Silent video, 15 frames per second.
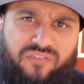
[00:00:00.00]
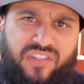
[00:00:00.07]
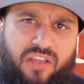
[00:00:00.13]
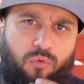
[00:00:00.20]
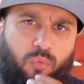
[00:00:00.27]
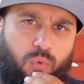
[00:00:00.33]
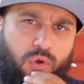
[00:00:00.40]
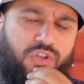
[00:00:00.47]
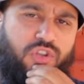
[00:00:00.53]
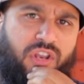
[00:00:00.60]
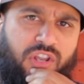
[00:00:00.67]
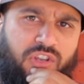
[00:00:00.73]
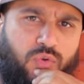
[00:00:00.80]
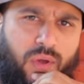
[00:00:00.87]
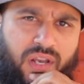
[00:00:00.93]
David Wood, you
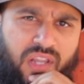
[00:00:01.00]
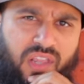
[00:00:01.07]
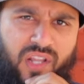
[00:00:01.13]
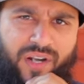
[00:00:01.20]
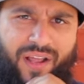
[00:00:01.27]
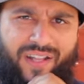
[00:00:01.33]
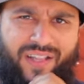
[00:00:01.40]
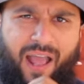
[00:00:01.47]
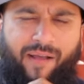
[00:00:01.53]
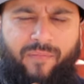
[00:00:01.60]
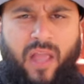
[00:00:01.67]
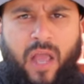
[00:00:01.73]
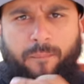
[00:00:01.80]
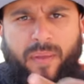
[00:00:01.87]
didn't do anything like that.